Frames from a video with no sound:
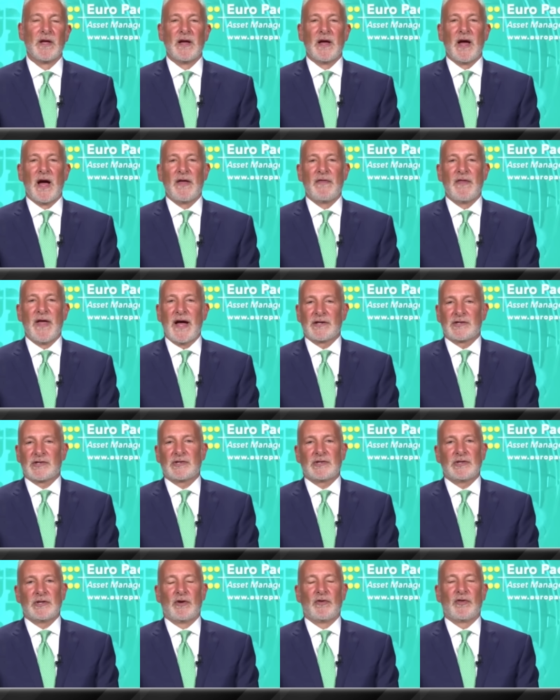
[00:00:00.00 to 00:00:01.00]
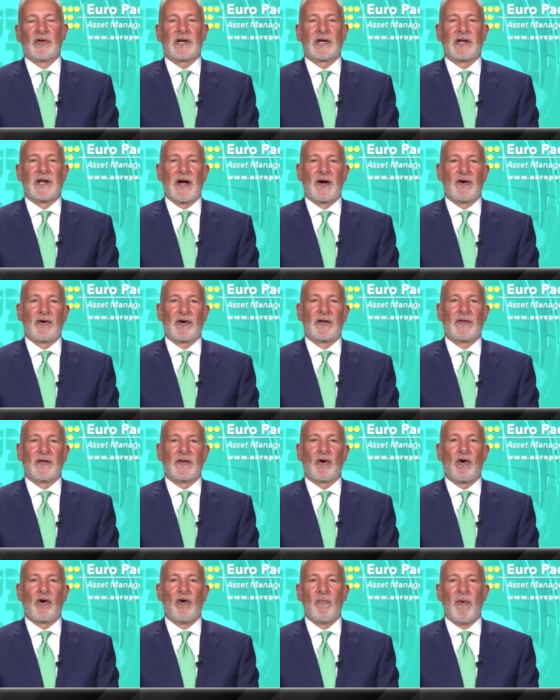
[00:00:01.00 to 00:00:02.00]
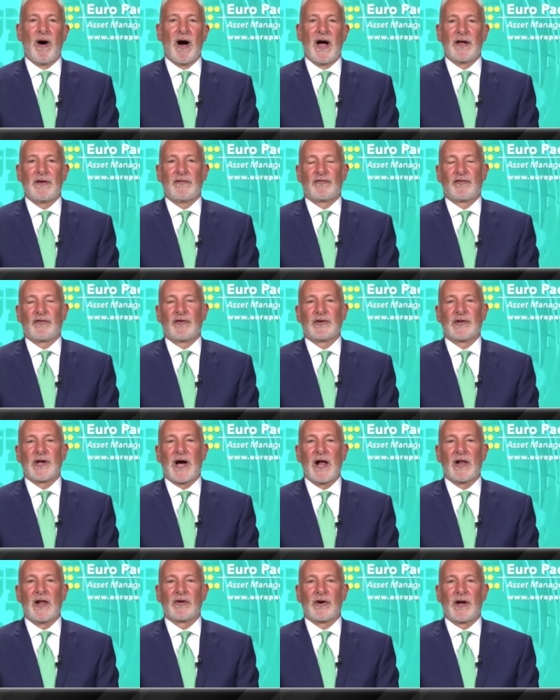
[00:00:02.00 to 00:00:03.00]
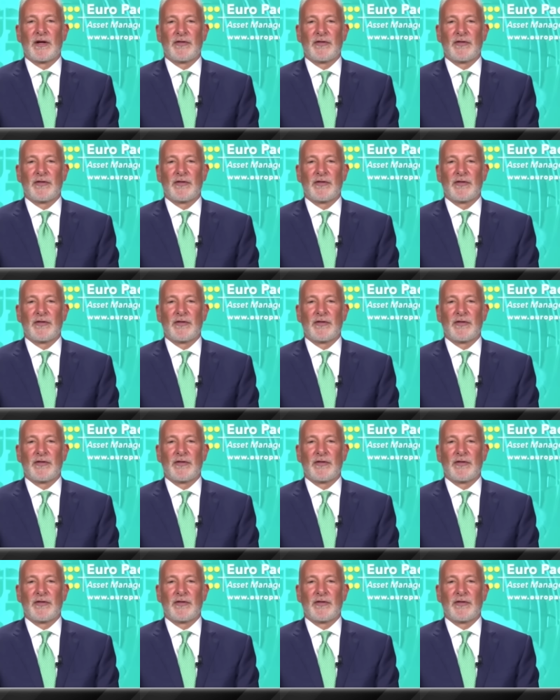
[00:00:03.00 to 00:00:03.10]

And that's, you know, the canary in the coal mine for the dollar.